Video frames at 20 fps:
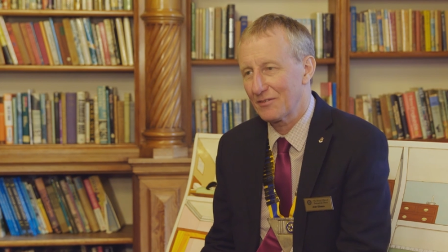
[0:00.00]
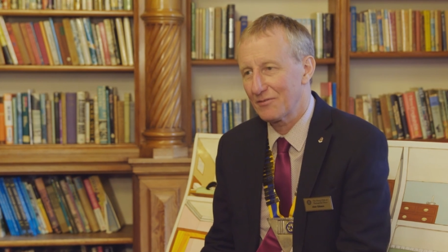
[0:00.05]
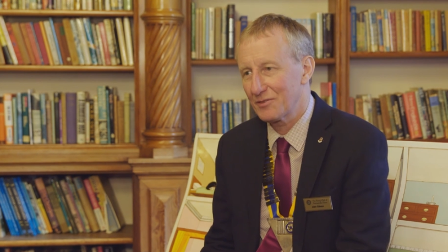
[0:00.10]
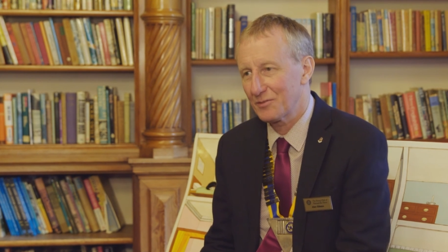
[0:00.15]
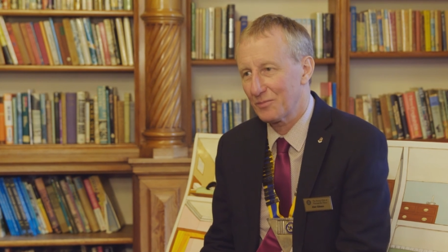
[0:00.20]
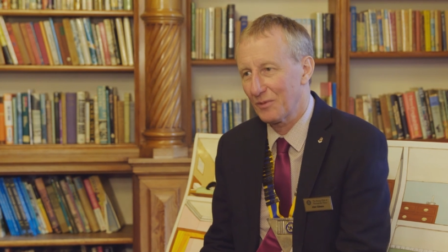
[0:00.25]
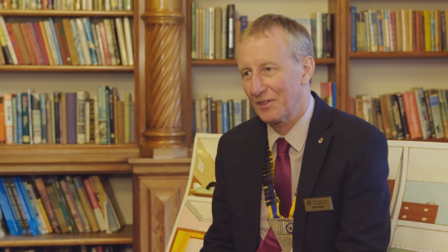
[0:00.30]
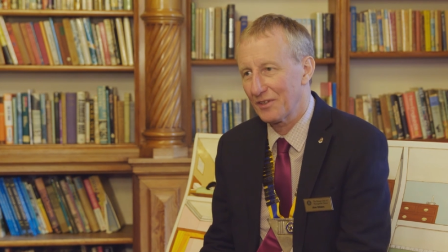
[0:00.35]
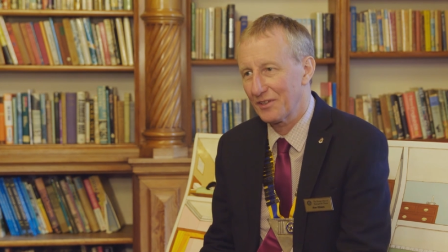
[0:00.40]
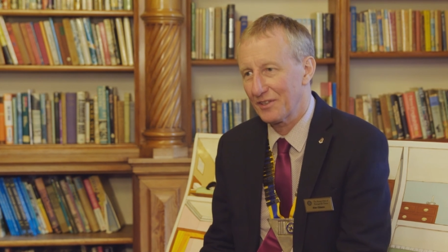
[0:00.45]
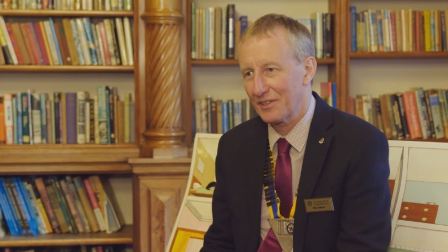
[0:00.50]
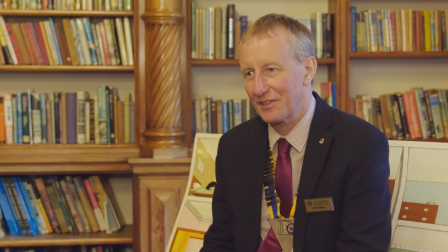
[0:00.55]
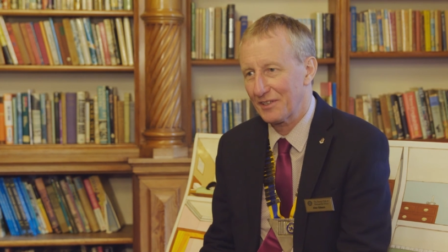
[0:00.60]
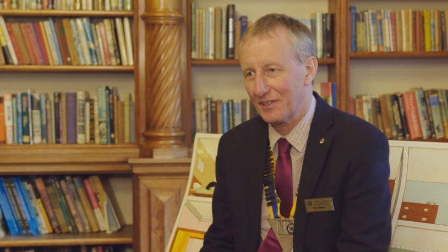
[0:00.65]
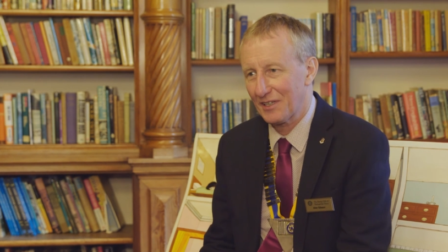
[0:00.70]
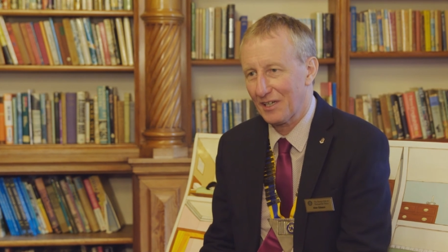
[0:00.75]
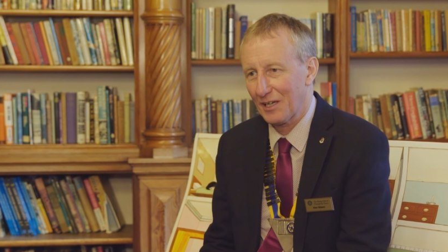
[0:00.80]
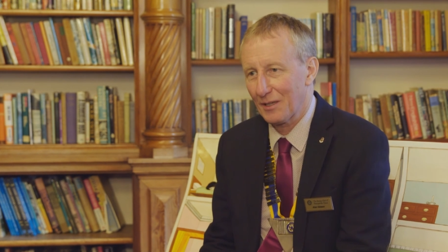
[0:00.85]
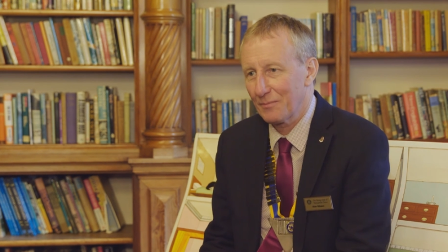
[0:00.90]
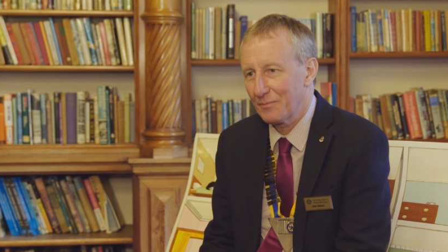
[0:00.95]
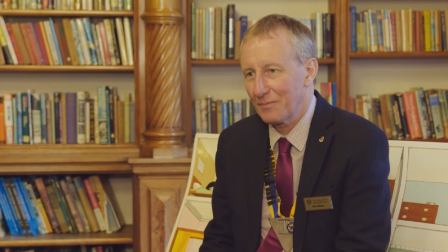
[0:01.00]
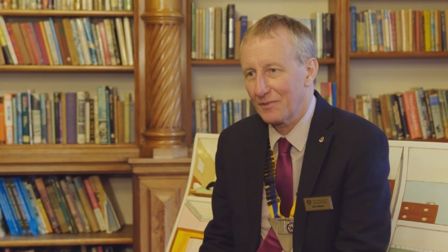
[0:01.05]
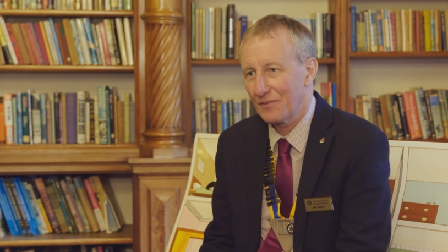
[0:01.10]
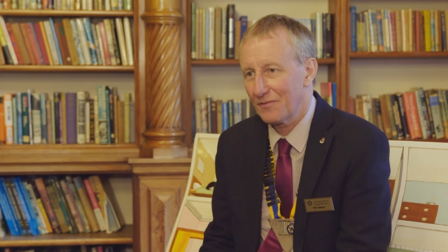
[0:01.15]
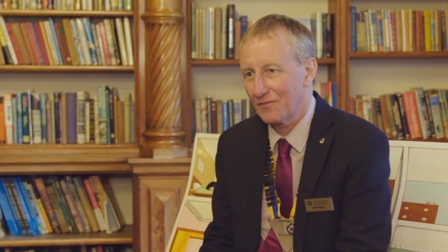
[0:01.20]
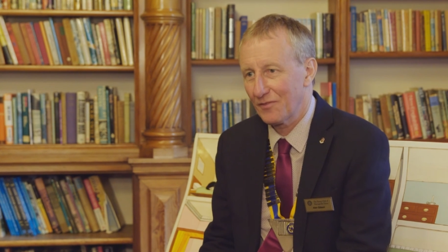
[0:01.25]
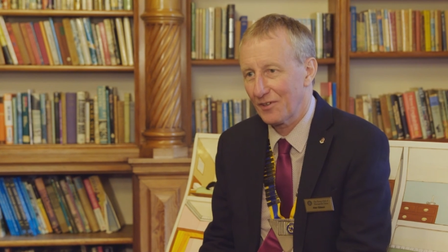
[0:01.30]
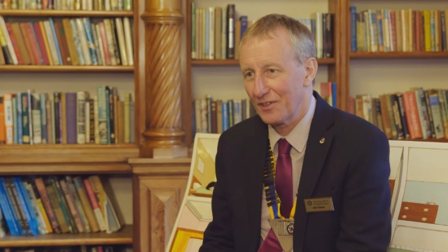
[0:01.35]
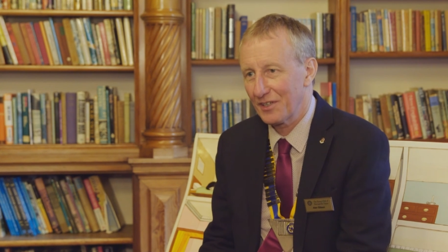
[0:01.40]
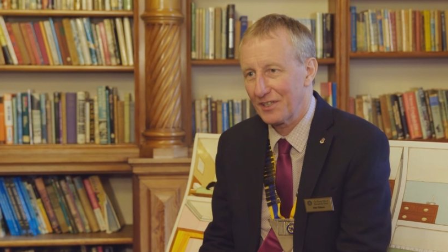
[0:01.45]
It was one that the club
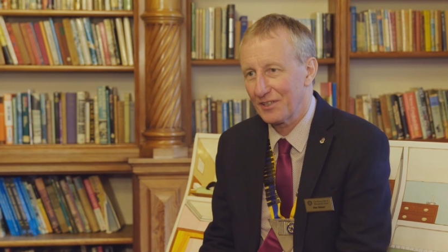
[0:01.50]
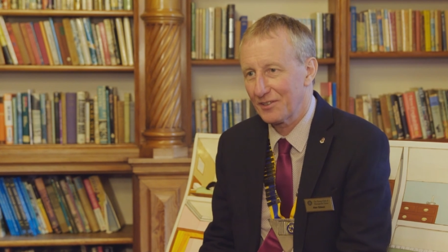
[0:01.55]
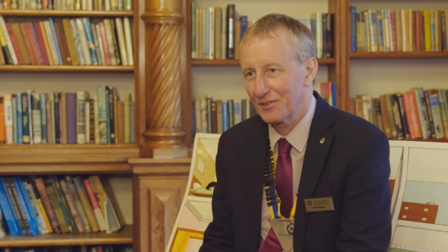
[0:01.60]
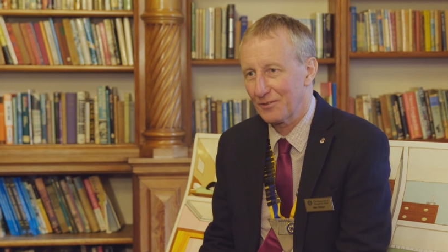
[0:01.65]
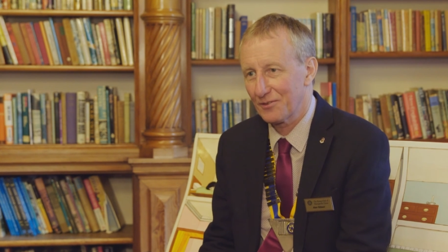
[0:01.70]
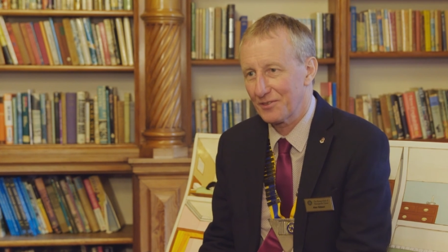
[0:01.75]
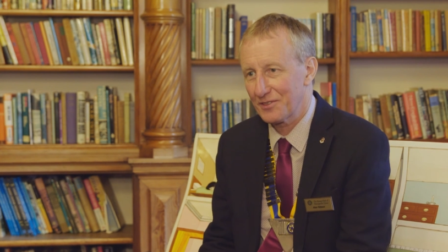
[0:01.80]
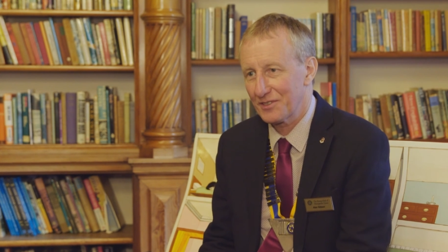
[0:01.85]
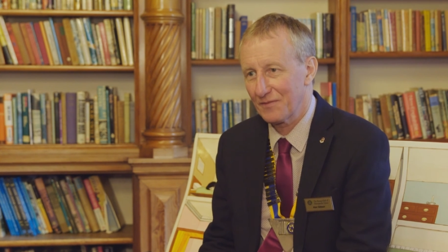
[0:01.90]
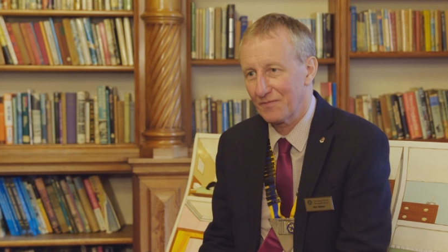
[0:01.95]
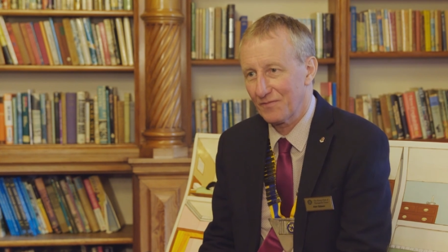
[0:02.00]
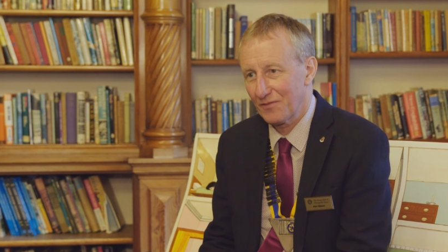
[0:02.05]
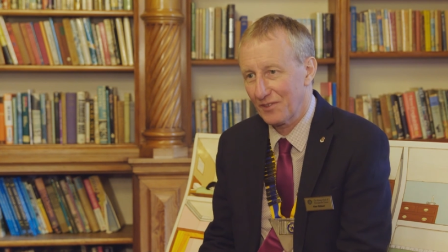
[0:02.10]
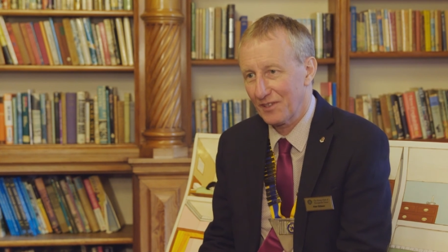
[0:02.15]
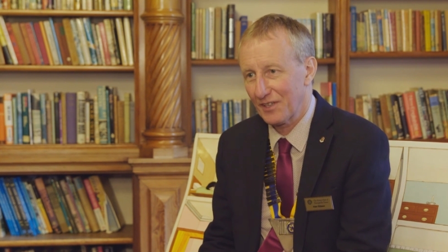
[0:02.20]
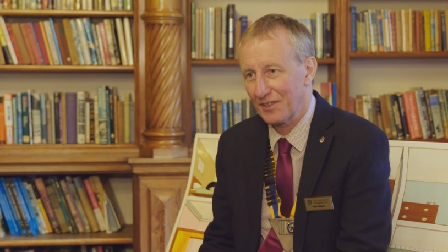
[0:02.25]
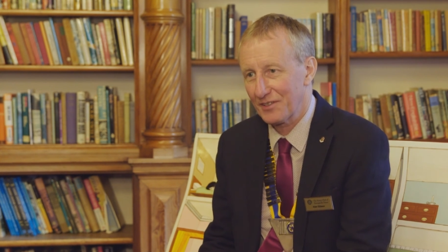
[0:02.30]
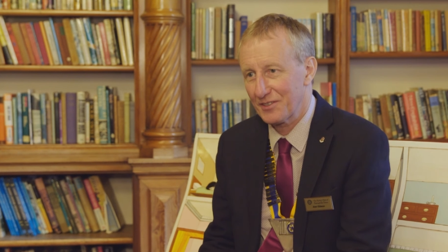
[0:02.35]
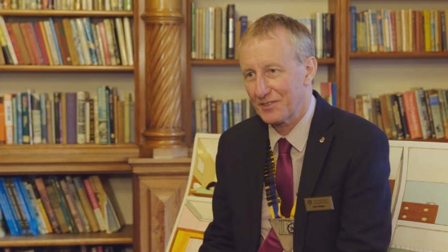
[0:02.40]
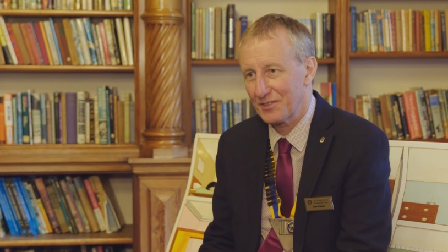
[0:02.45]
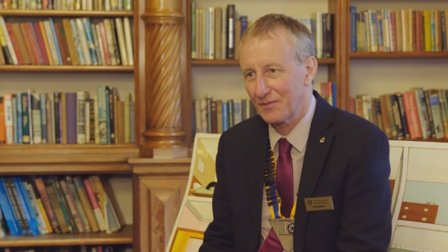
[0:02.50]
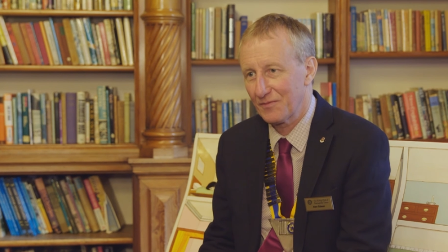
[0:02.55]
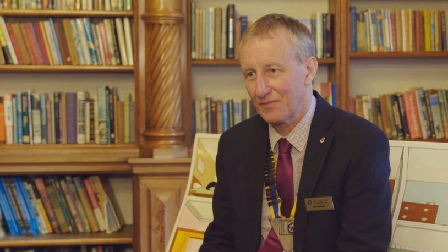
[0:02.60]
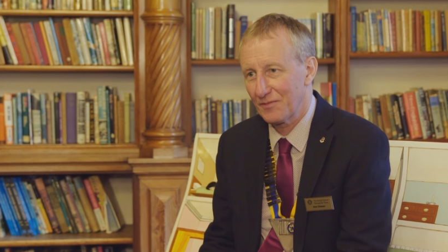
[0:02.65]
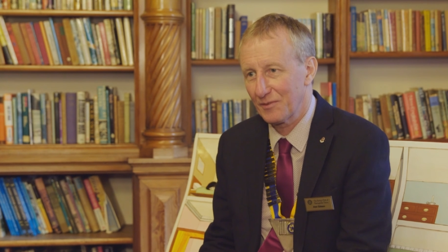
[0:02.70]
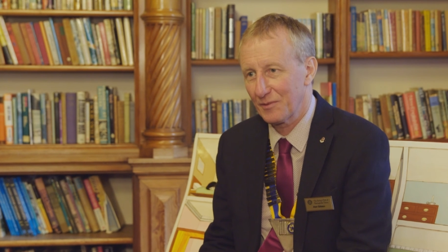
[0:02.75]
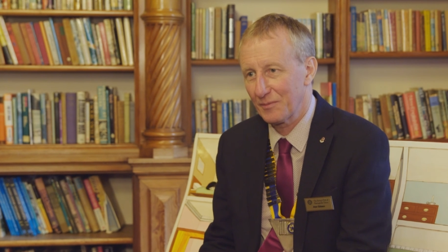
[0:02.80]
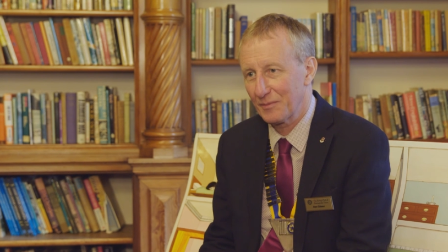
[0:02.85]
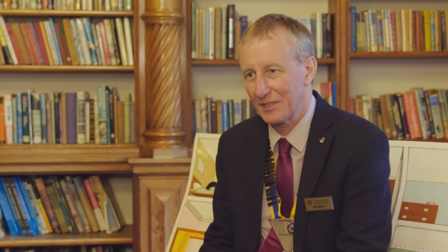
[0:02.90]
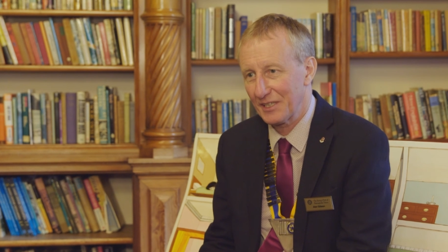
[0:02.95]
fully endorsed and fully understood
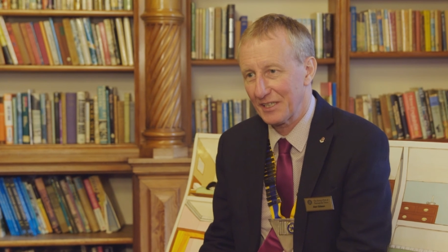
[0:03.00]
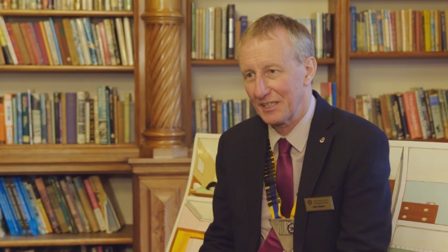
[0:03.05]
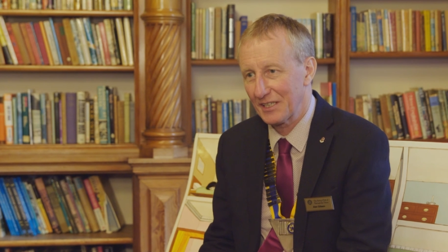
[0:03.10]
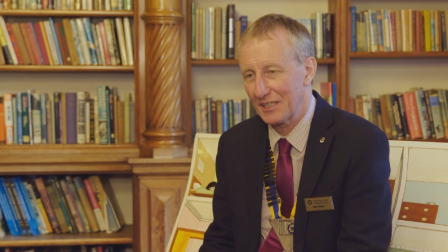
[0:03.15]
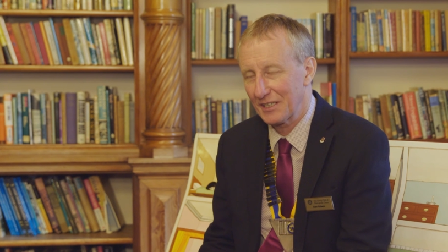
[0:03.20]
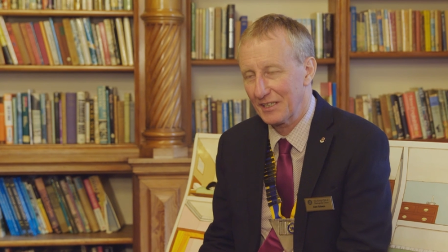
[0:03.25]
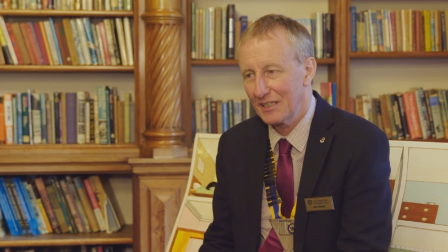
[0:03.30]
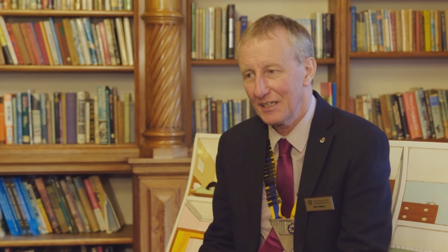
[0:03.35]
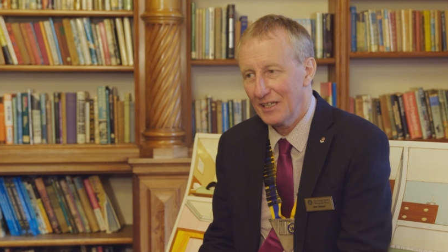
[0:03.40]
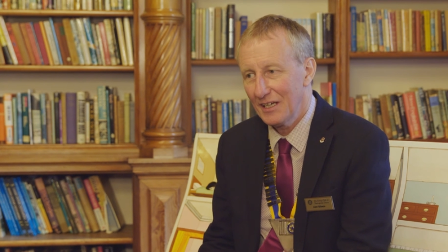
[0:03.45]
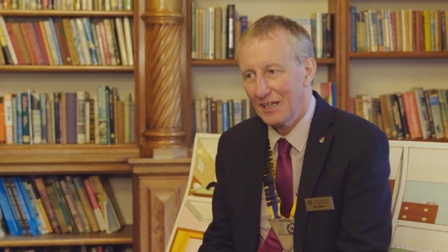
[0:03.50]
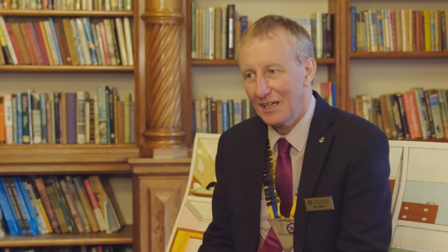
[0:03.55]
from the beginning.